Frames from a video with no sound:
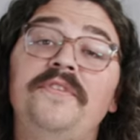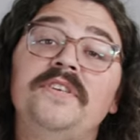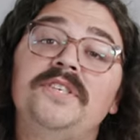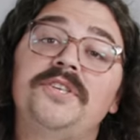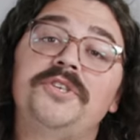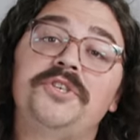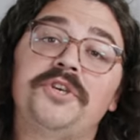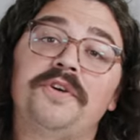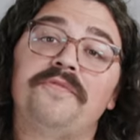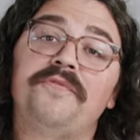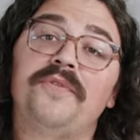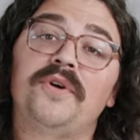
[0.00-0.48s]
this
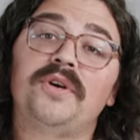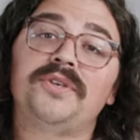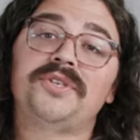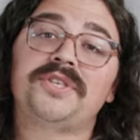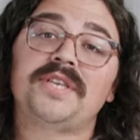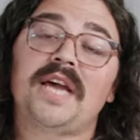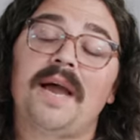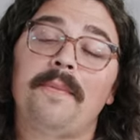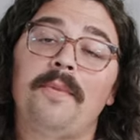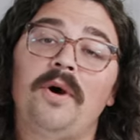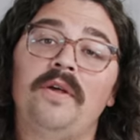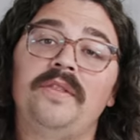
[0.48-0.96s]
is your first
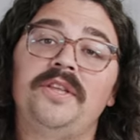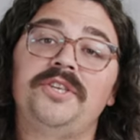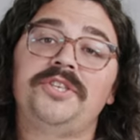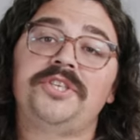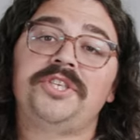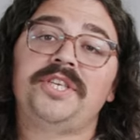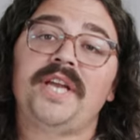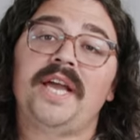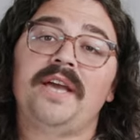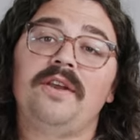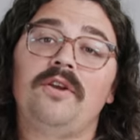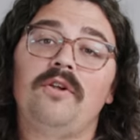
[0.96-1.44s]
time on
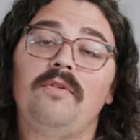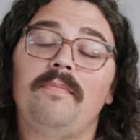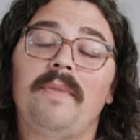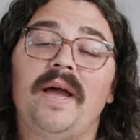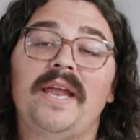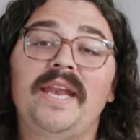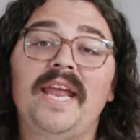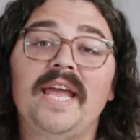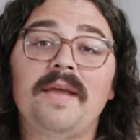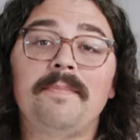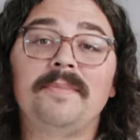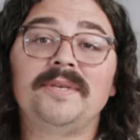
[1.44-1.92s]
this channel, my
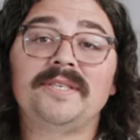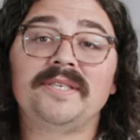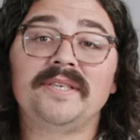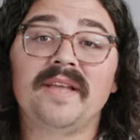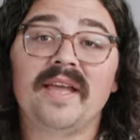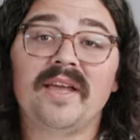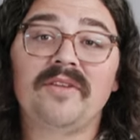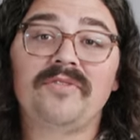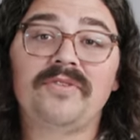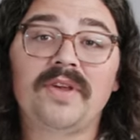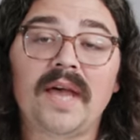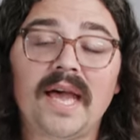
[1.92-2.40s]
name is
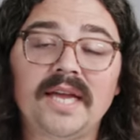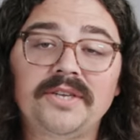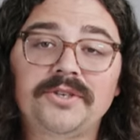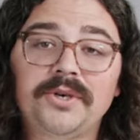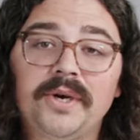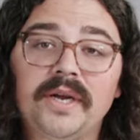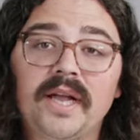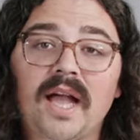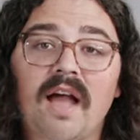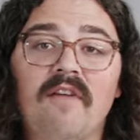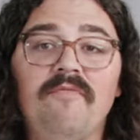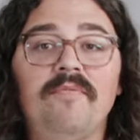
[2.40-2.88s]
Lance
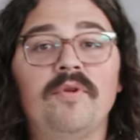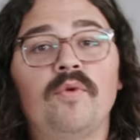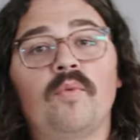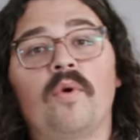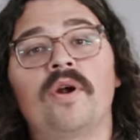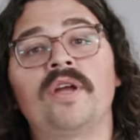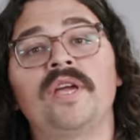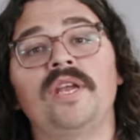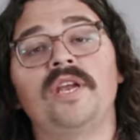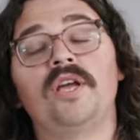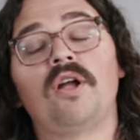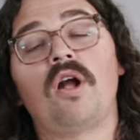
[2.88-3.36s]
Hedrick. I've been
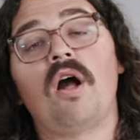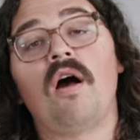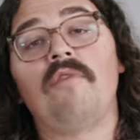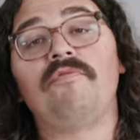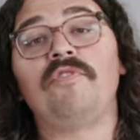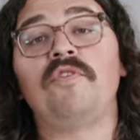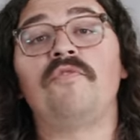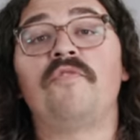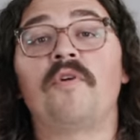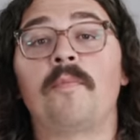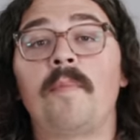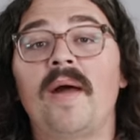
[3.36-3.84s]
working in
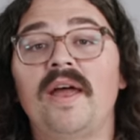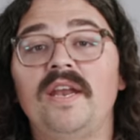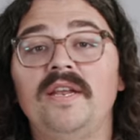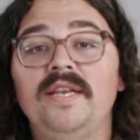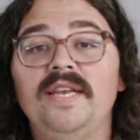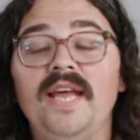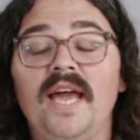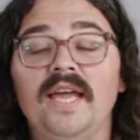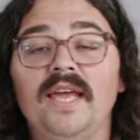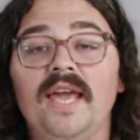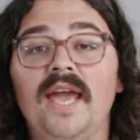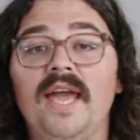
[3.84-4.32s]
coffee for about a
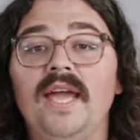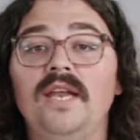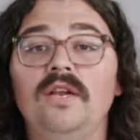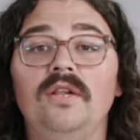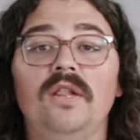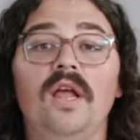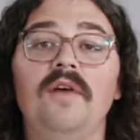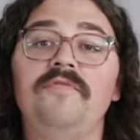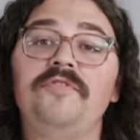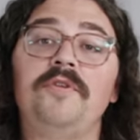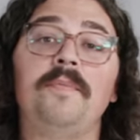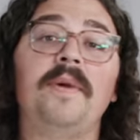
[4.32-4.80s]
decade,
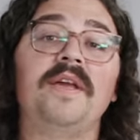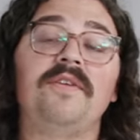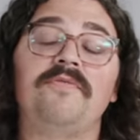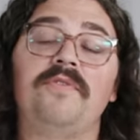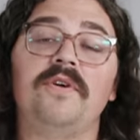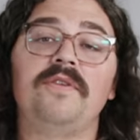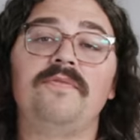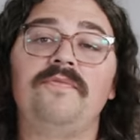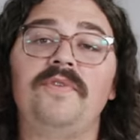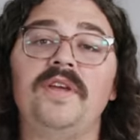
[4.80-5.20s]
love to make fun